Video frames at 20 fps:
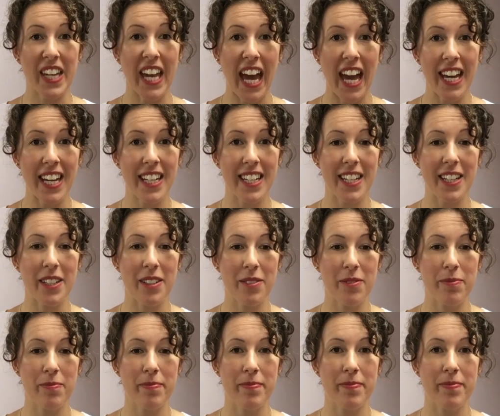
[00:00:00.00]
Cake
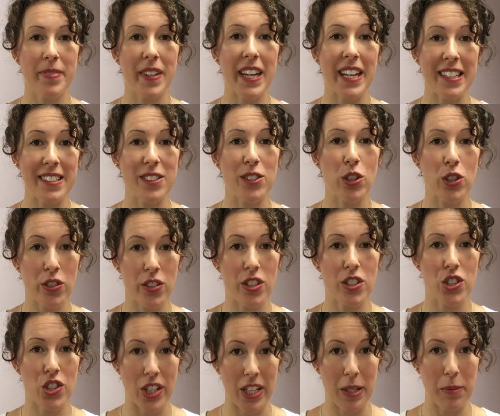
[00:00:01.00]
is not
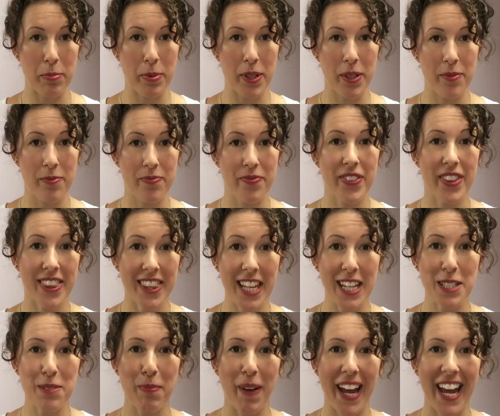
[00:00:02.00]
cheap.
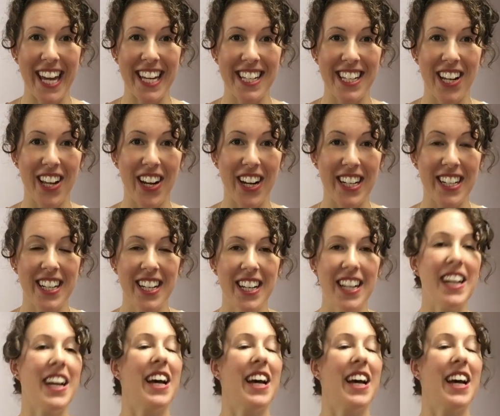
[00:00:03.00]
There's my headline.